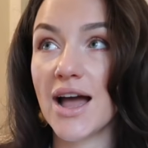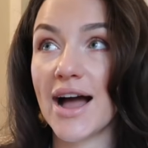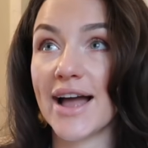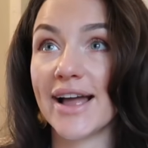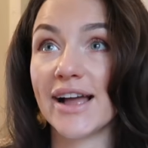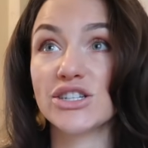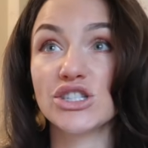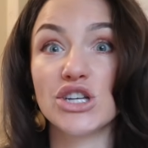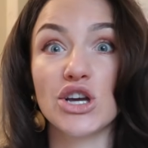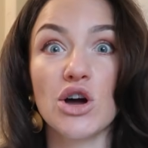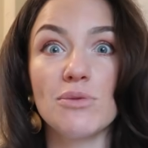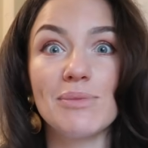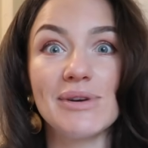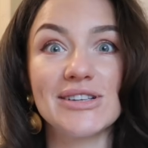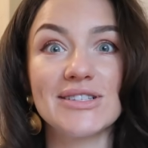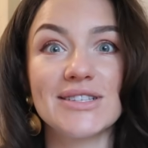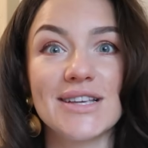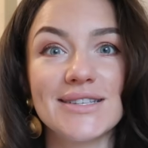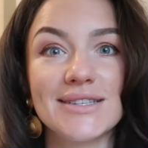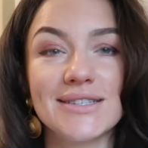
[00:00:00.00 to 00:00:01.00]
I actually got my
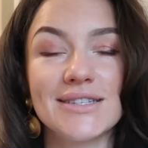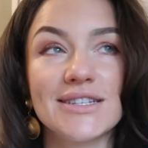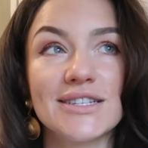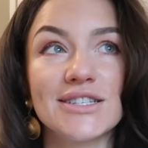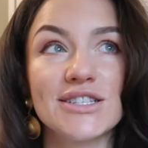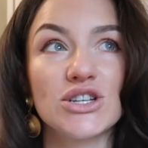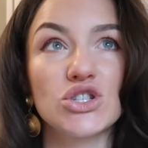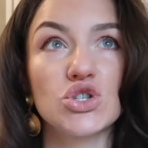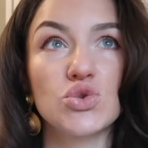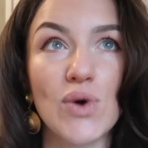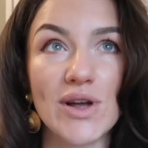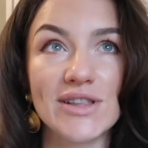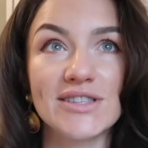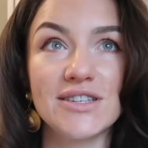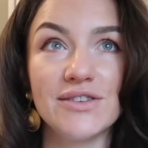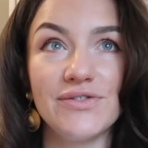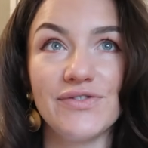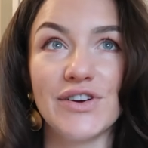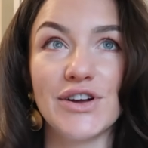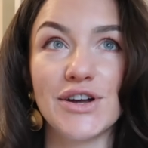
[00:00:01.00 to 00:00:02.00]
sister's
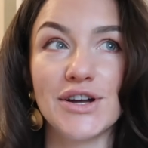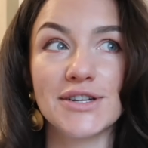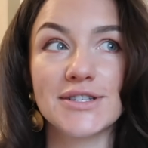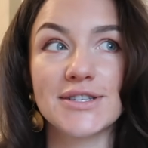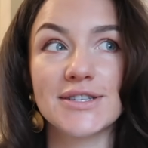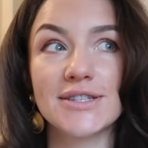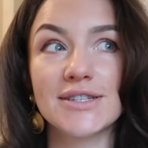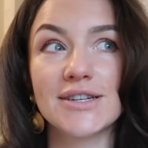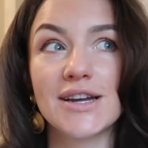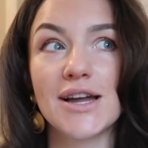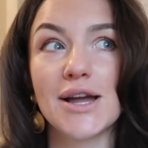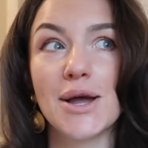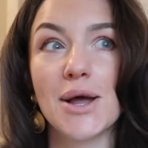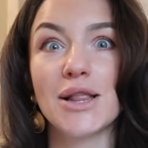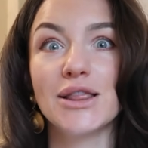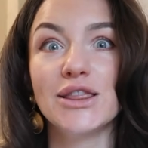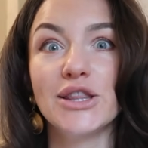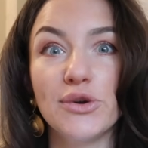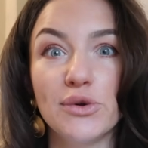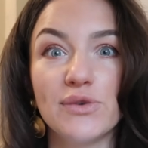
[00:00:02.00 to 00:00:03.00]
21st
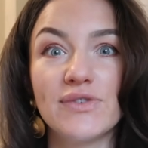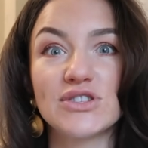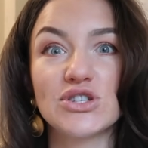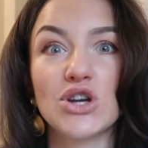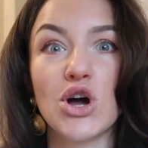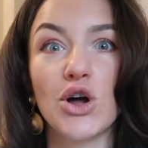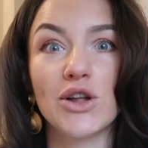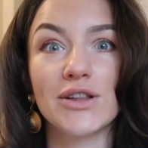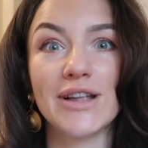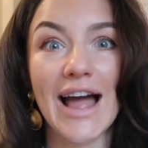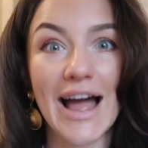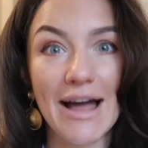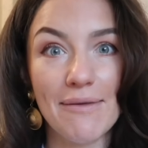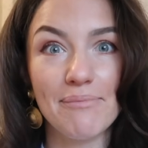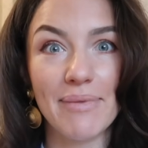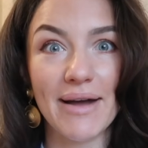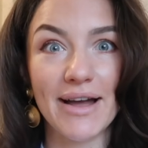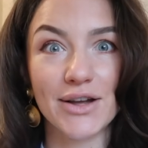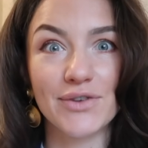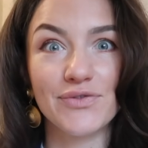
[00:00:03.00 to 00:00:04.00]
Louis Vuitton
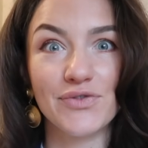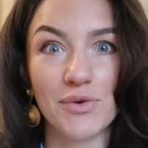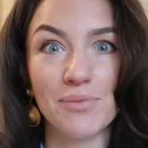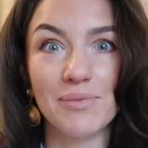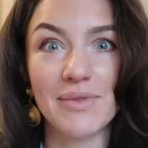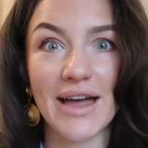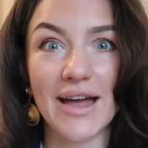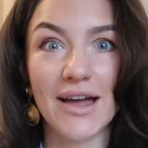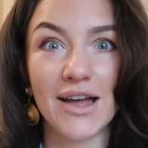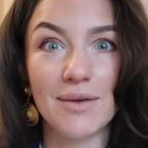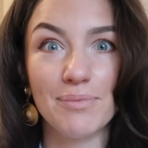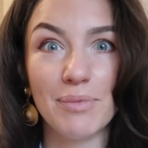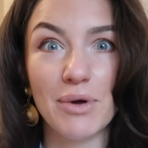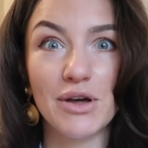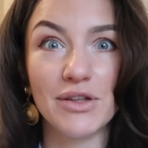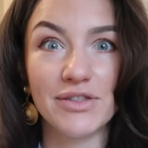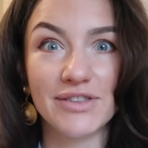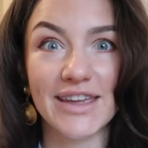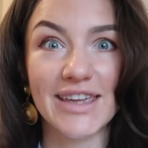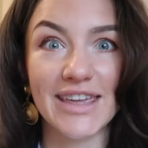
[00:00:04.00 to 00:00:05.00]
handbag from there, her
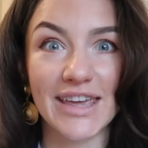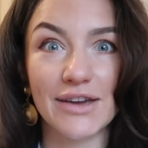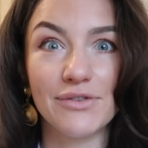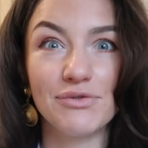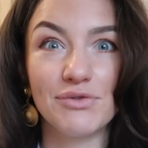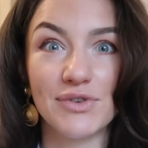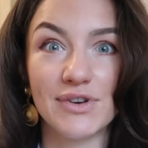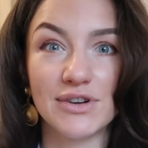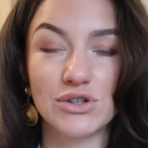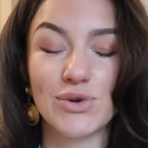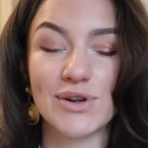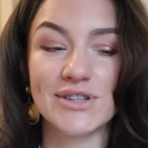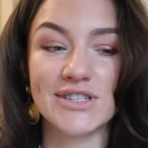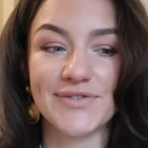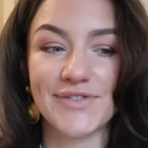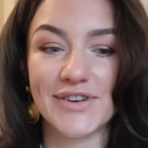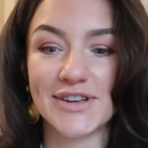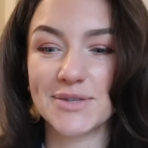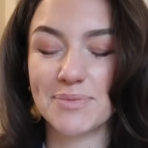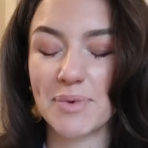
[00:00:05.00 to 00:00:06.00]
birthday gift for her
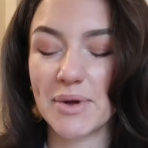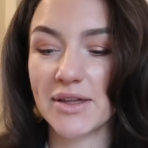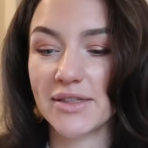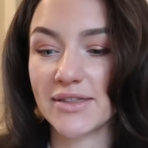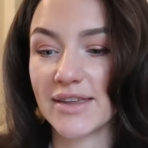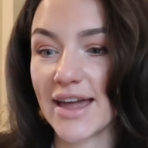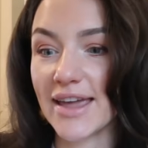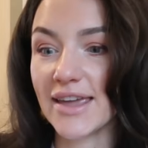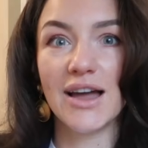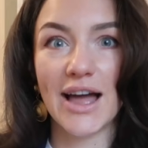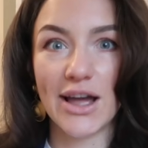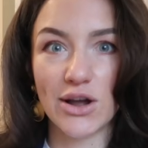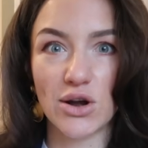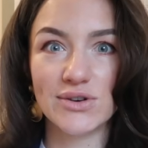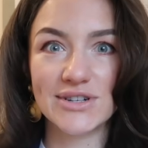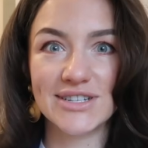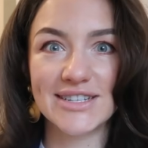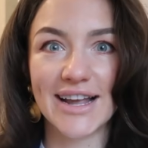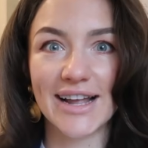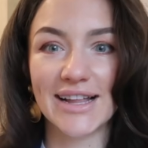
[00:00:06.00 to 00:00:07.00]
21st birthday. I got
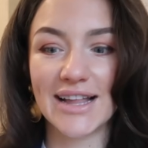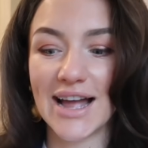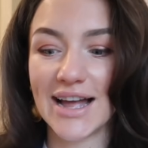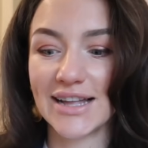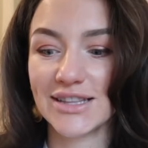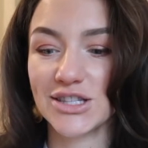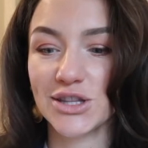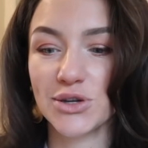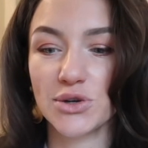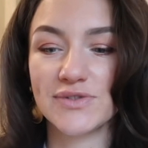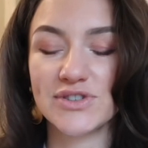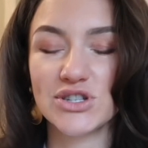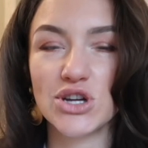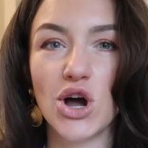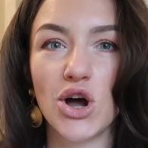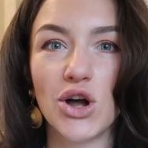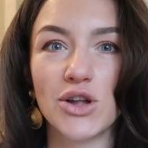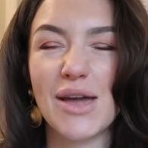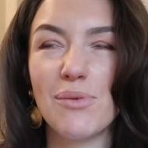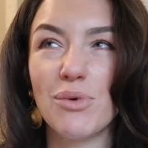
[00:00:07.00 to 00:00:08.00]
her a secondhand Louis
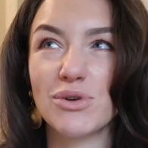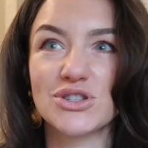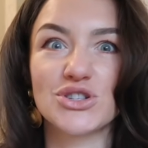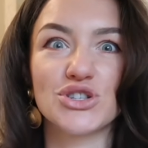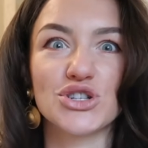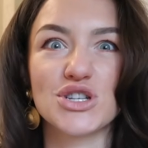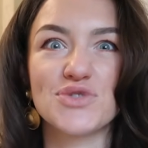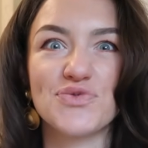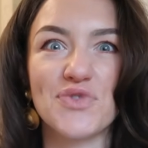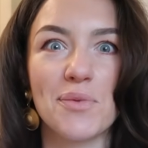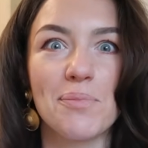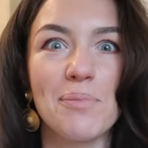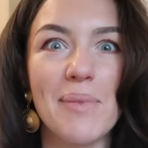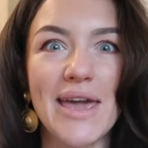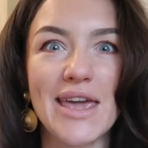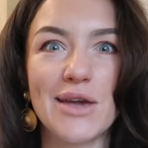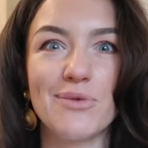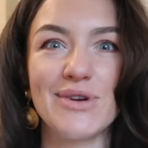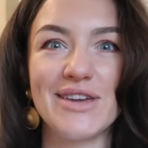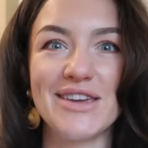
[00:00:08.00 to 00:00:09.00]
Vuitton. It wasn't just from
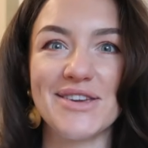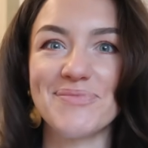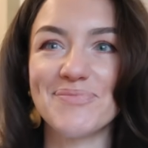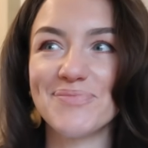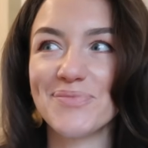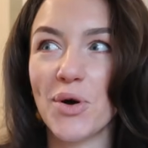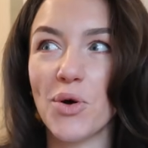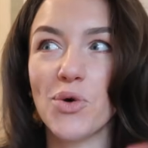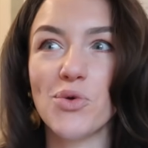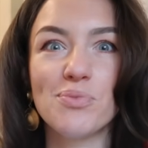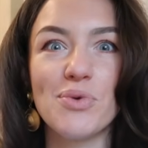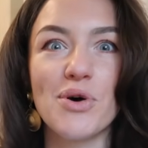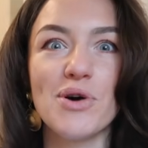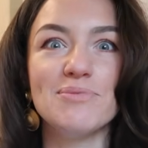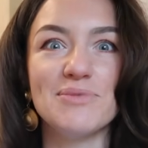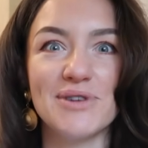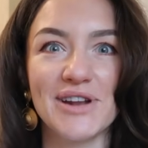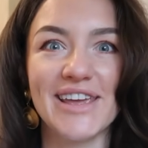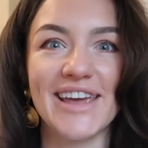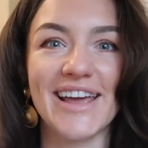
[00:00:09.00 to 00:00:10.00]
me, we all put
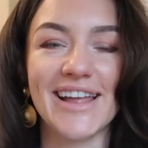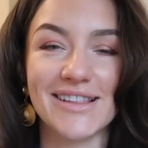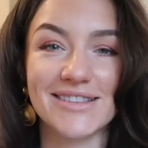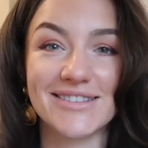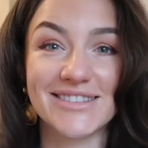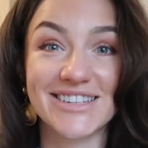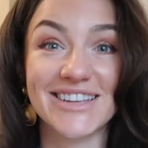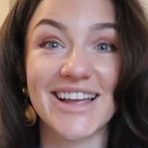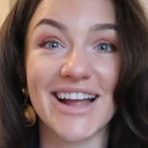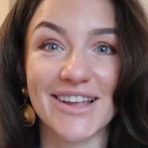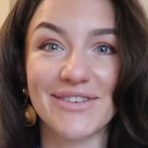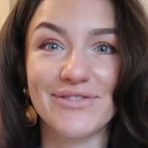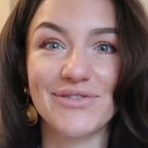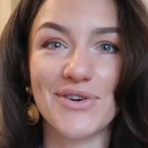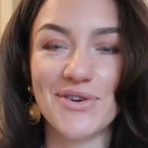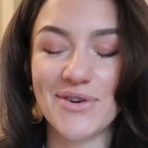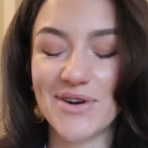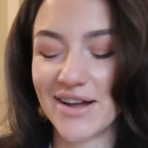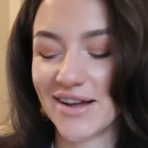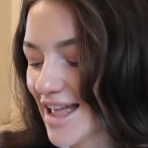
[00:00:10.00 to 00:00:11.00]
money in to get it
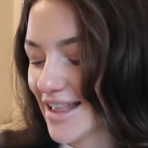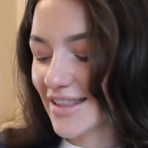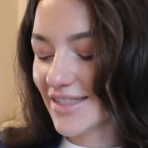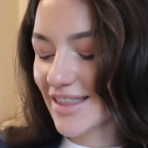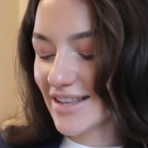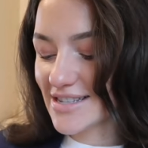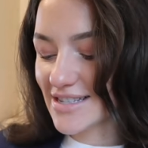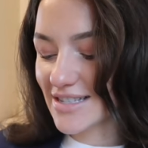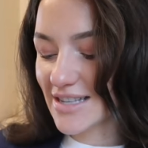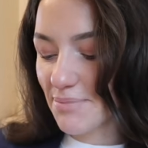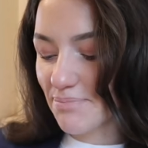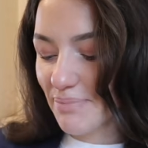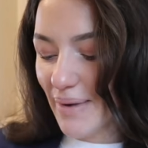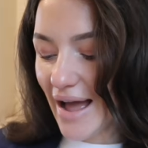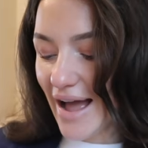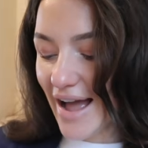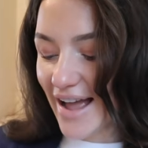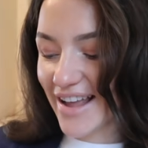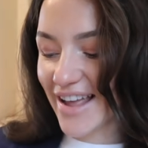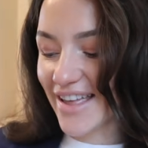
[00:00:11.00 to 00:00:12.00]
for her. And this is a
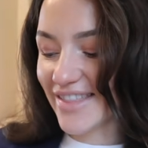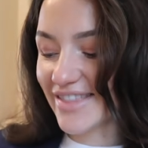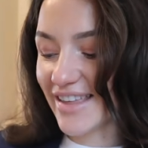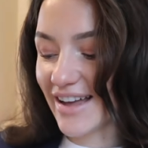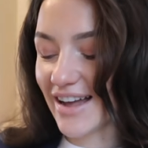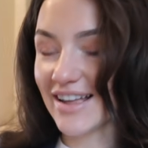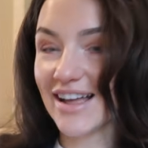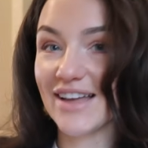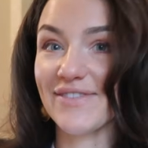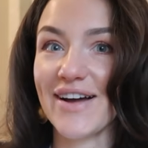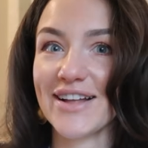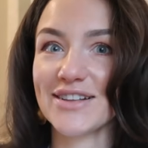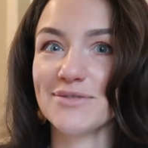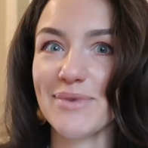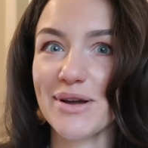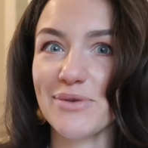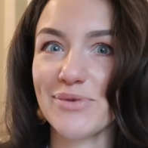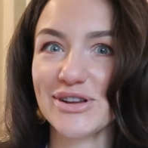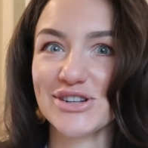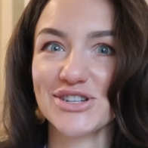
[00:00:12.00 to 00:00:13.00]
bag that I've had on
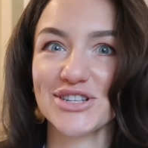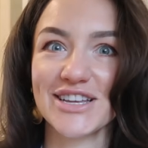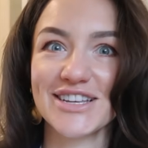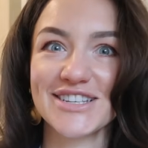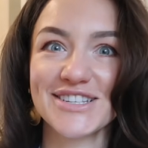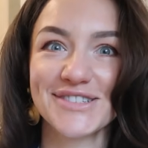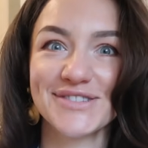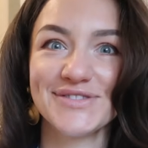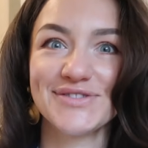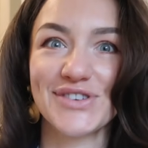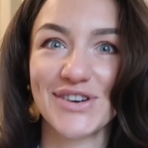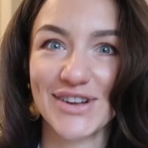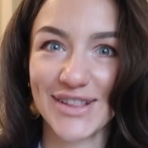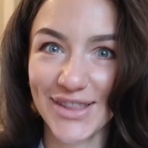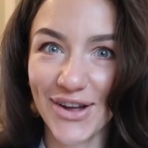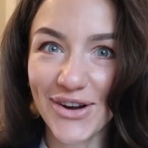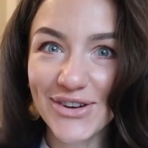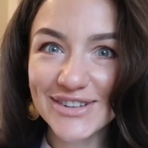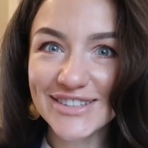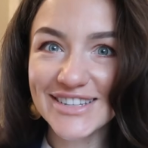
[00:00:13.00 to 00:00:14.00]
my wish list for a
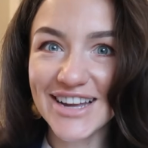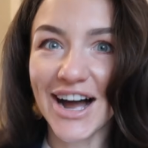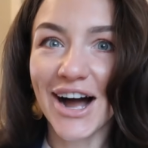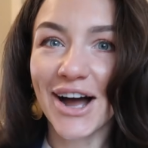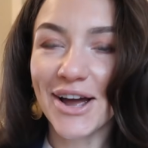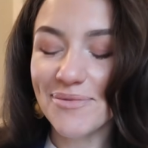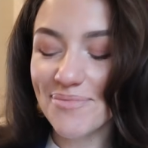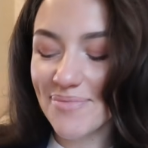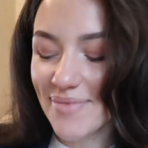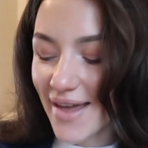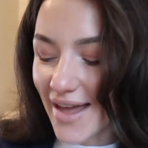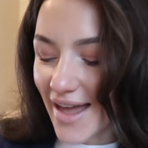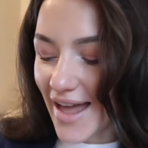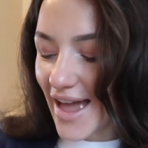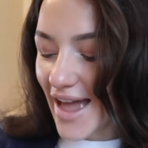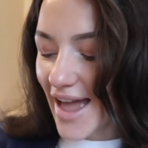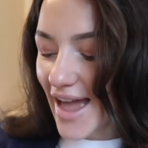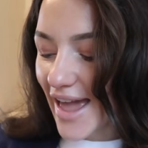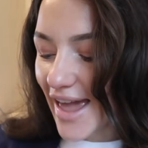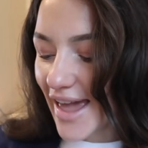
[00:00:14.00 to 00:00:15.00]
long time.
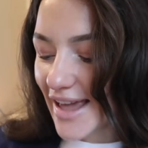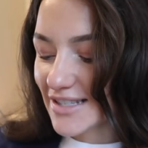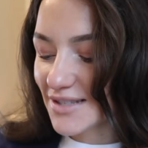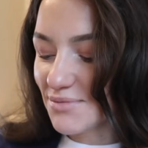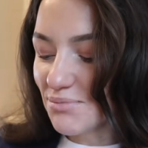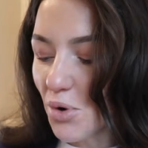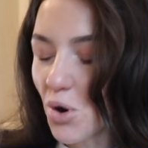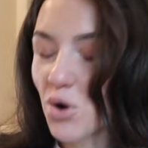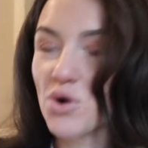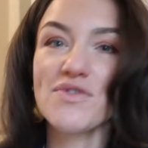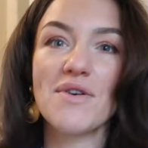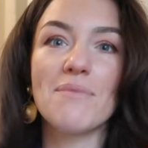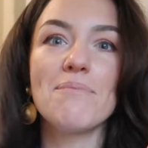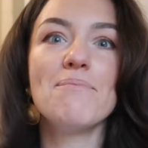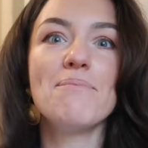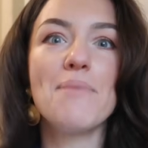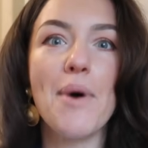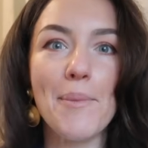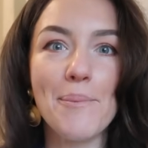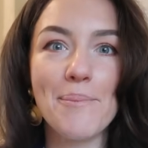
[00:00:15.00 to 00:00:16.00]
It's more of a
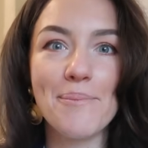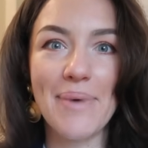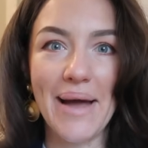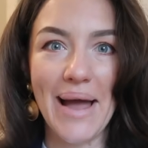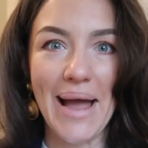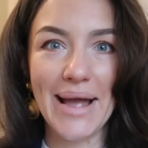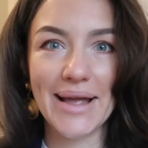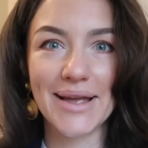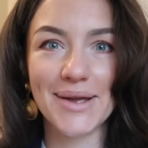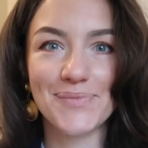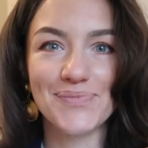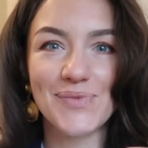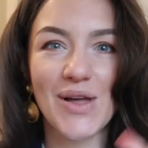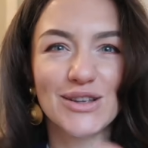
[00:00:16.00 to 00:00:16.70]
mum bag.